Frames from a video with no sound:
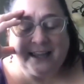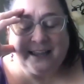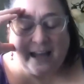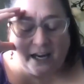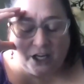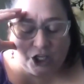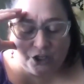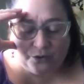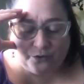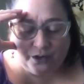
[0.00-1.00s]
"Thank
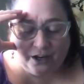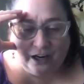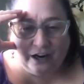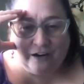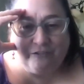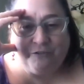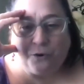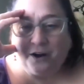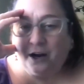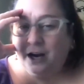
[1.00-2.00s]
you
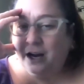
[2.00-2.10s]
for